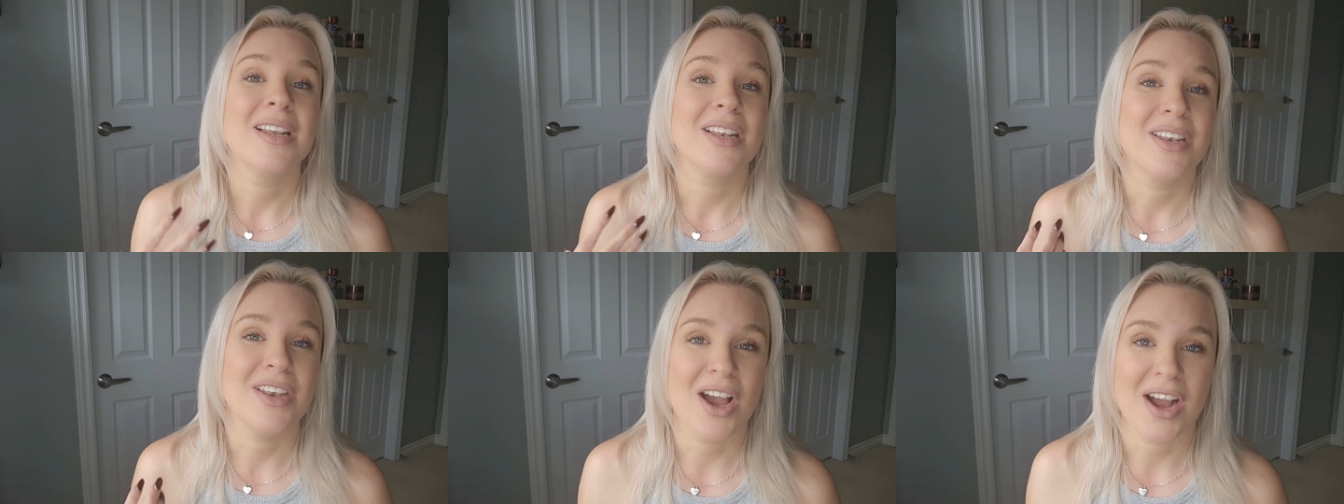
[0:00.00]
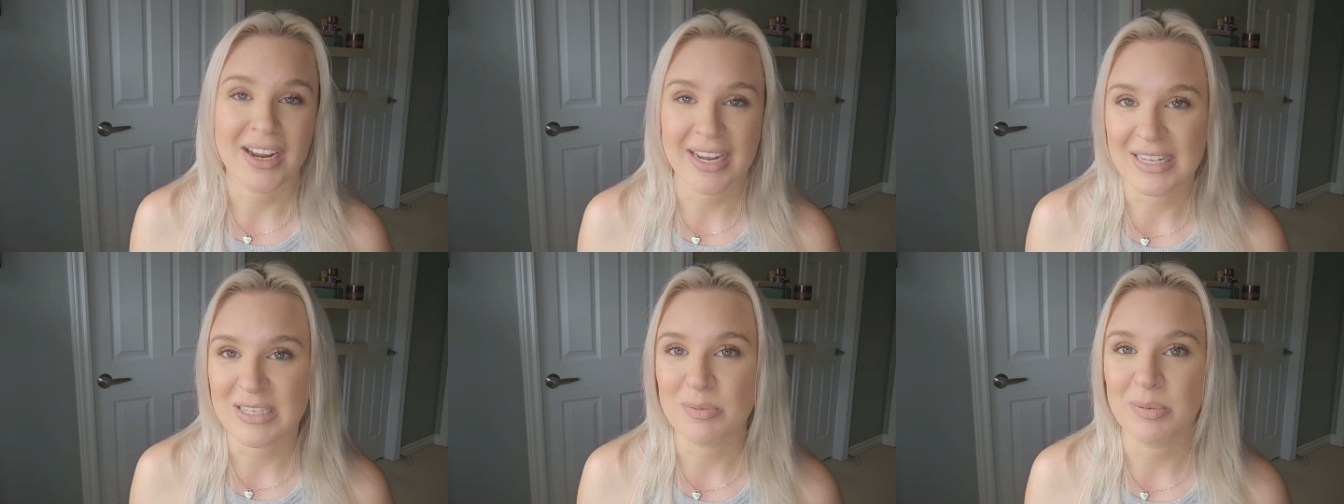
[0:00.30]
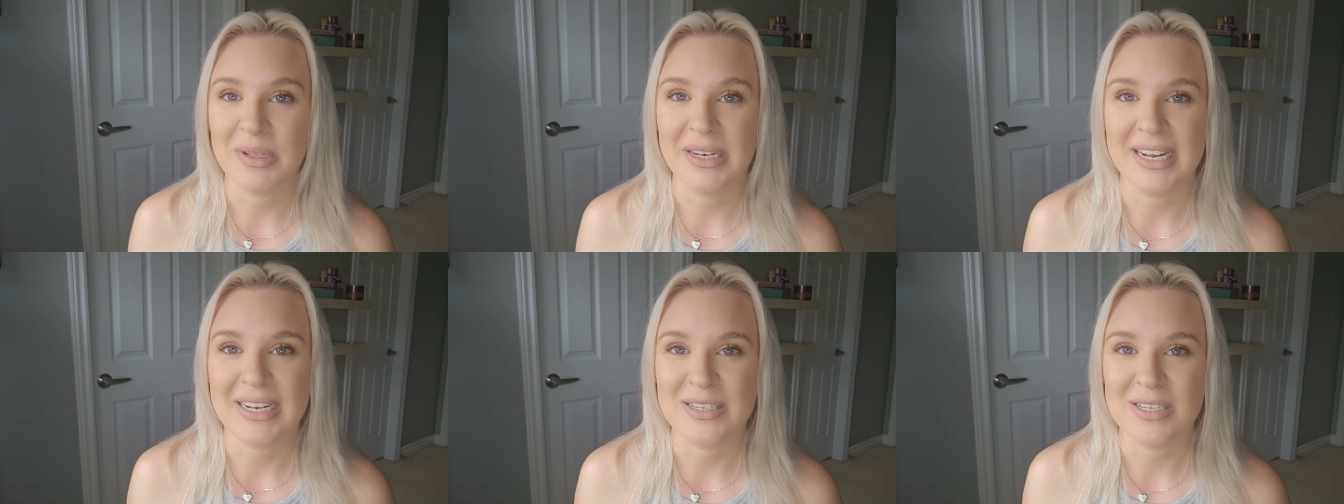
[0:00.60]
not get
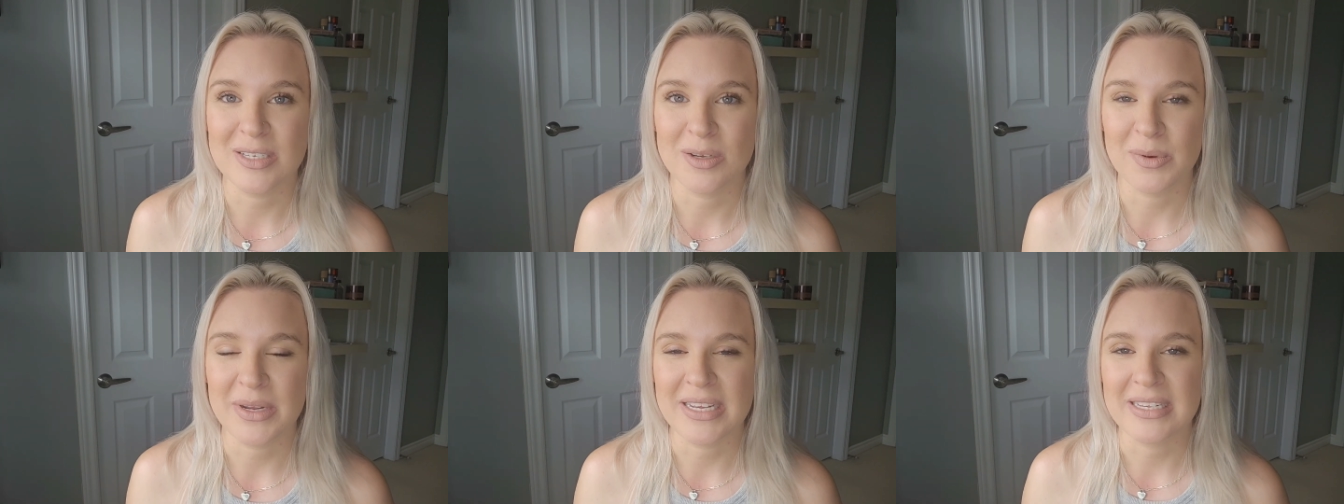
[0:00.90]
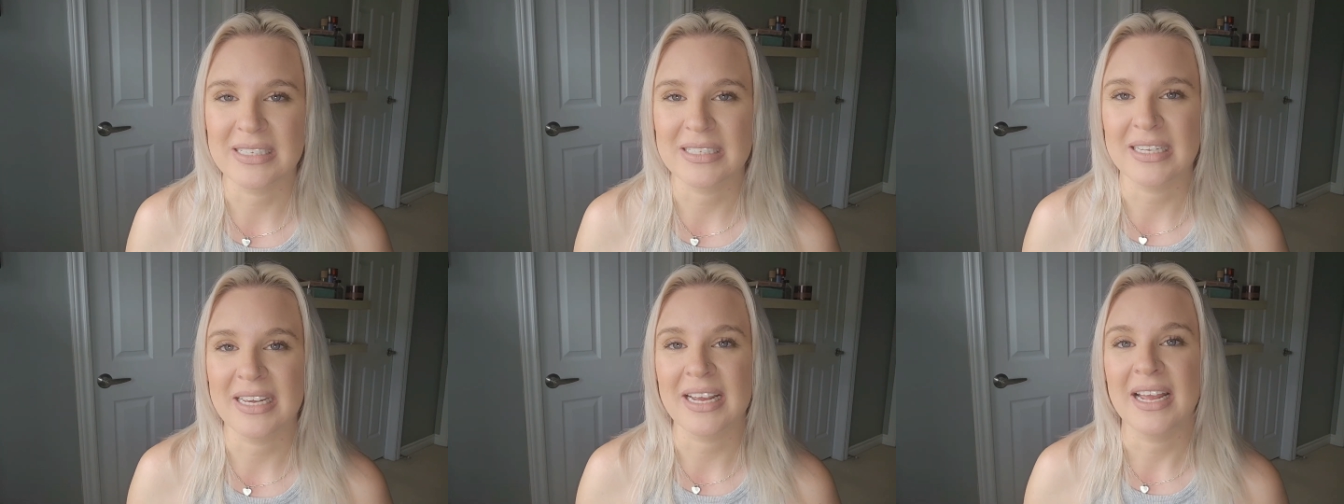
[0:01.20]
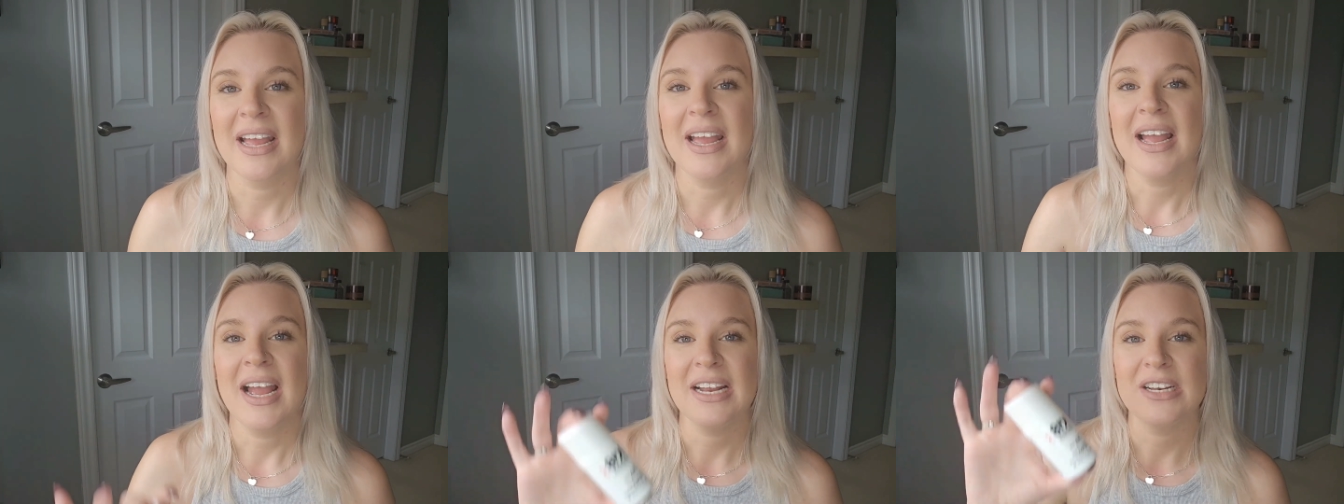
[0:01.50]
split ends so
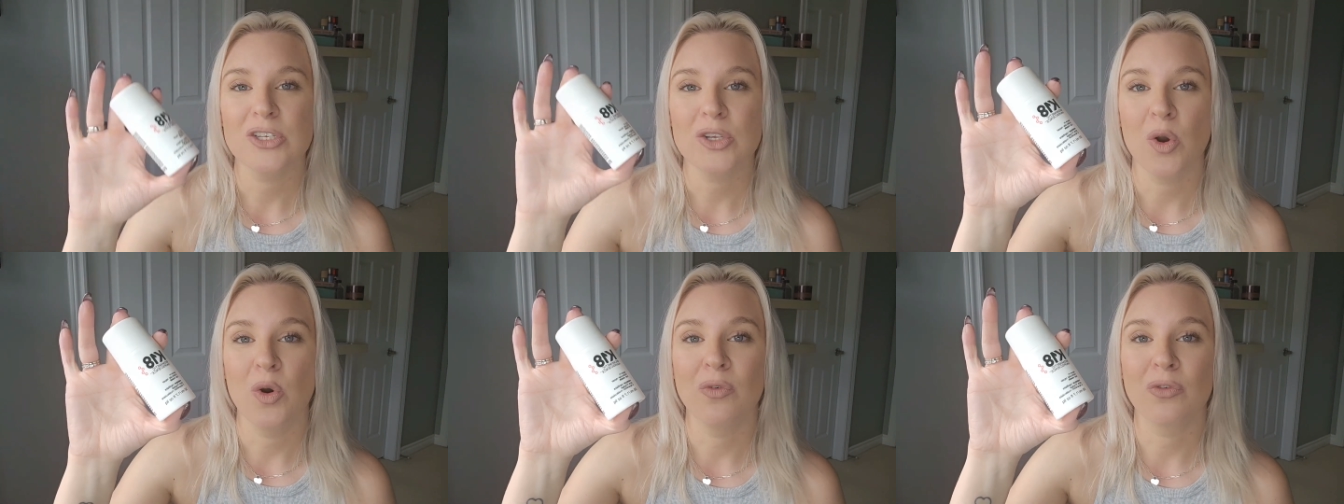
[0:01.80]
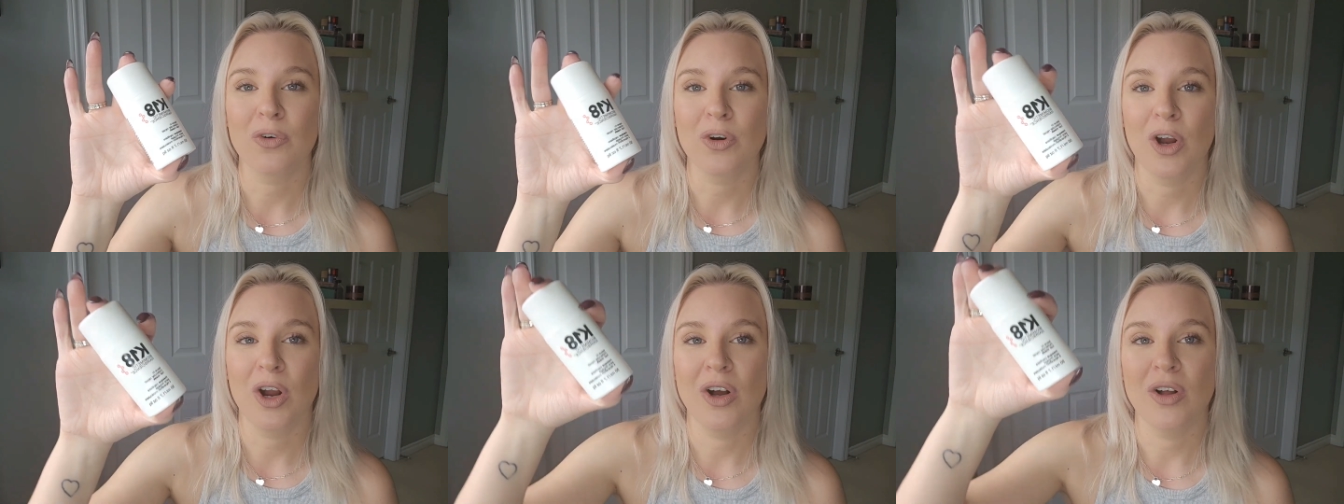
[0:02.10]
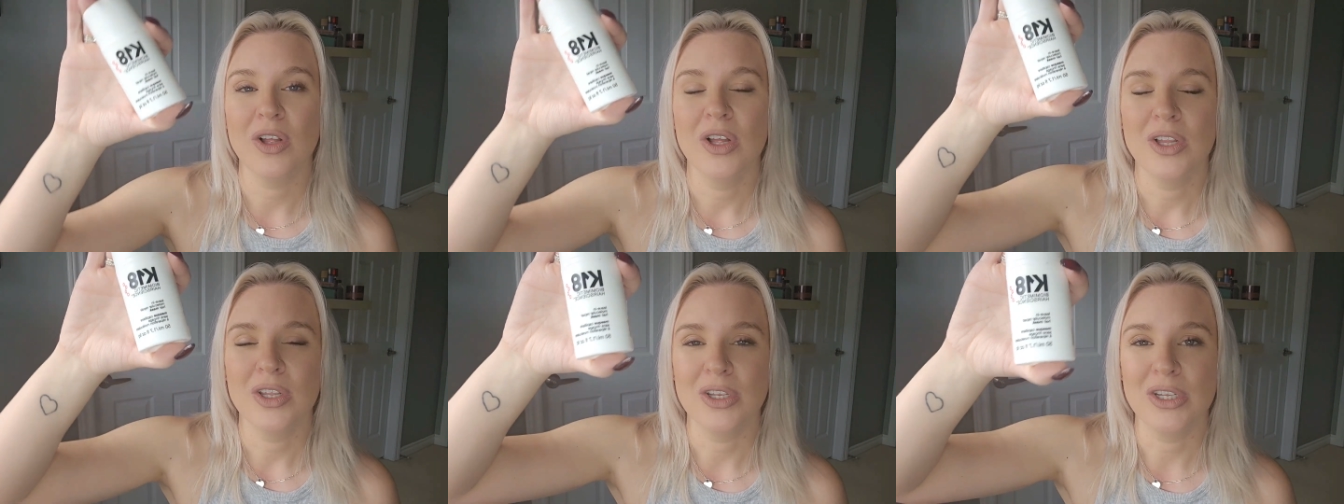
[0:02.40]
easily, and just
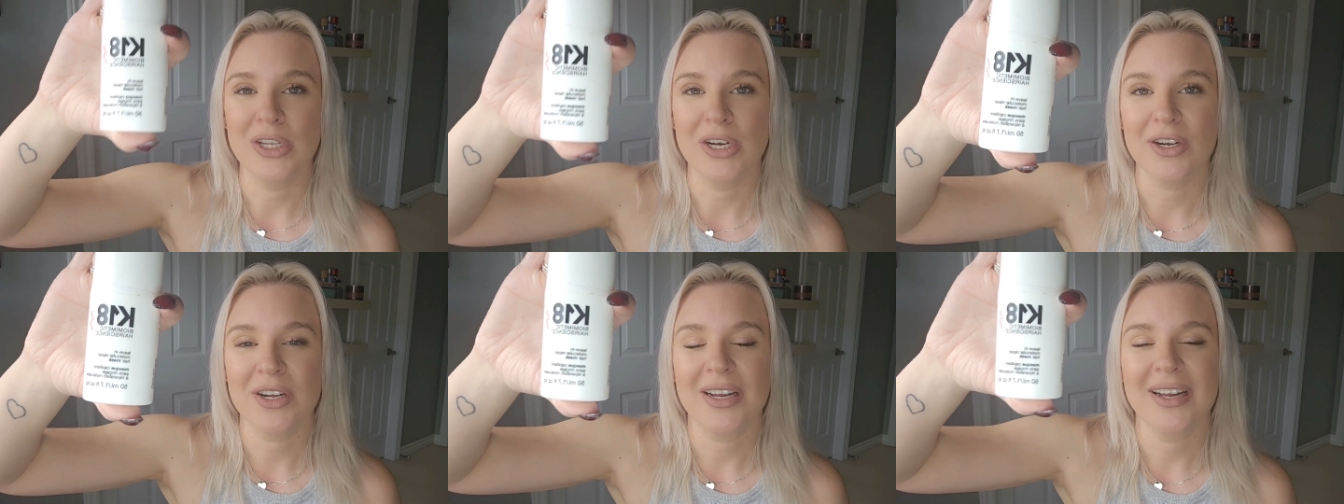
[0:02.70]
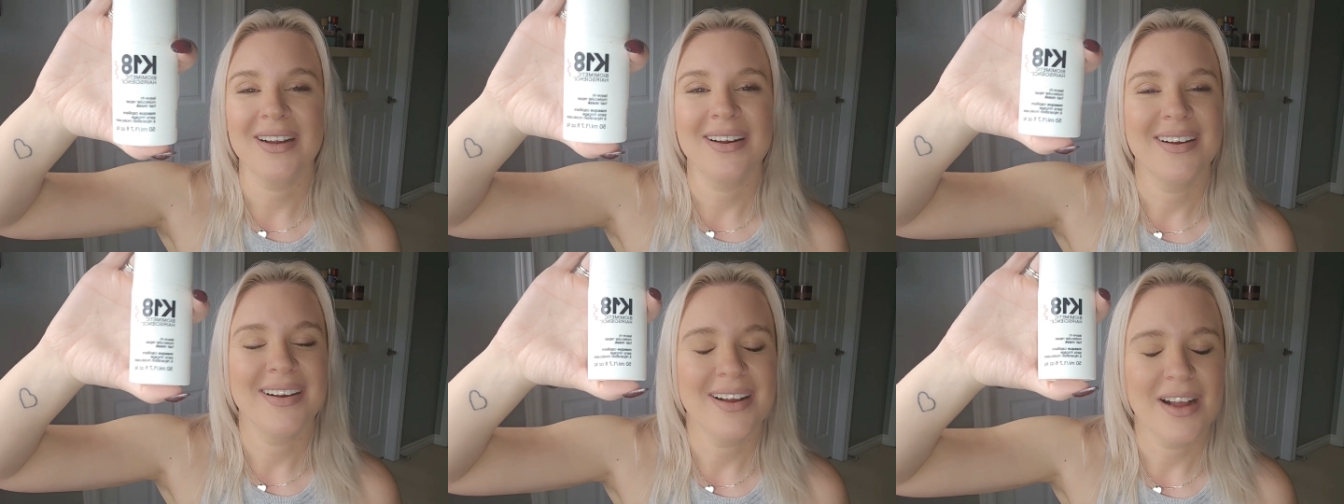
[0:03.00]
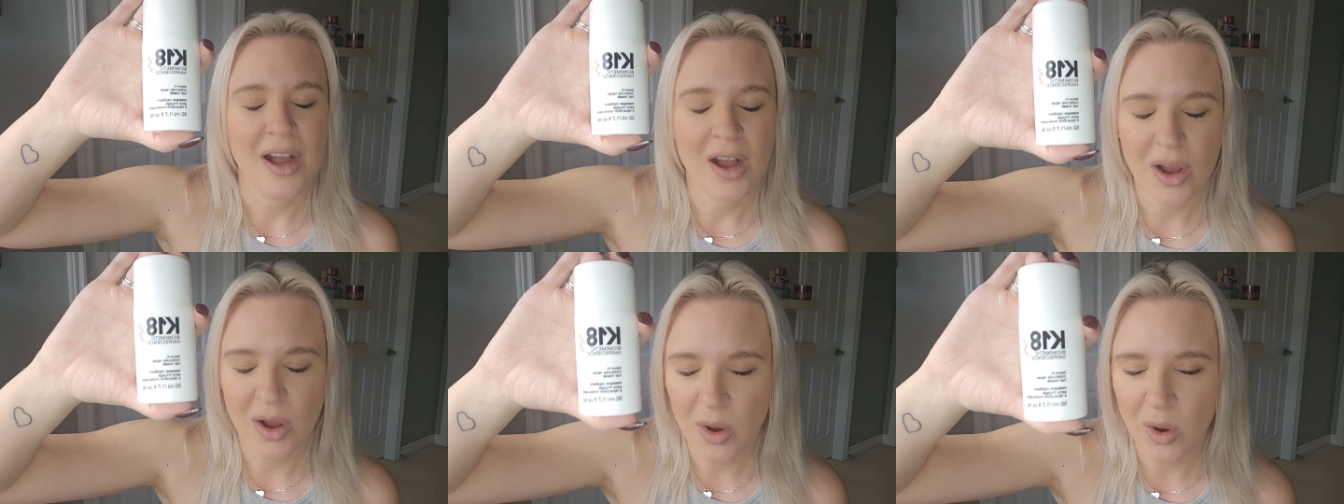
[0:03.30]
overall look
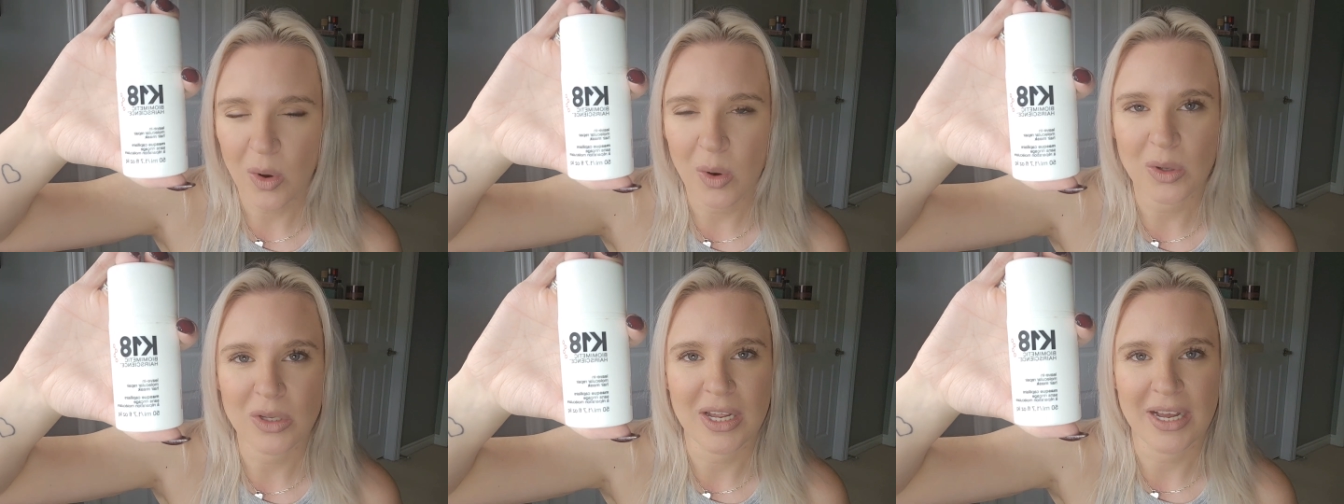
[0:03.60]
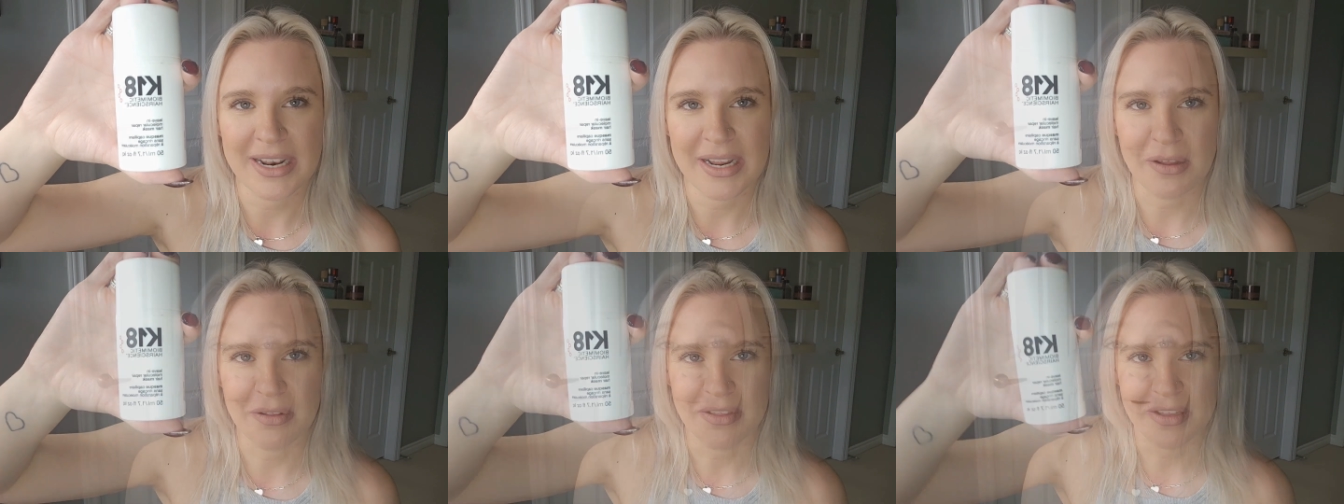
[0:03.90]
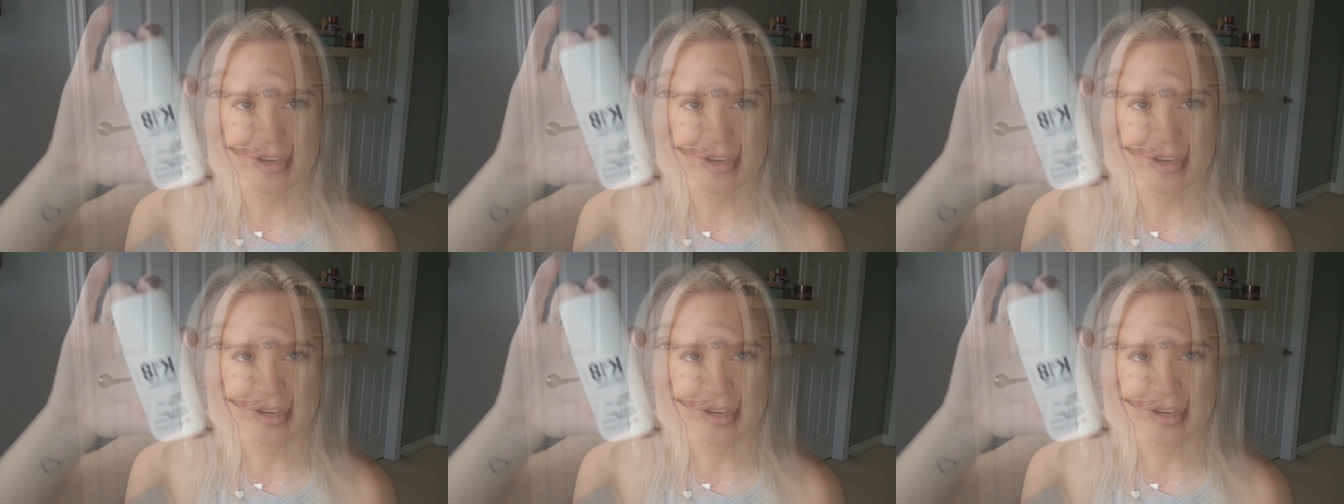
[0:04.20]
a whole lot healthier.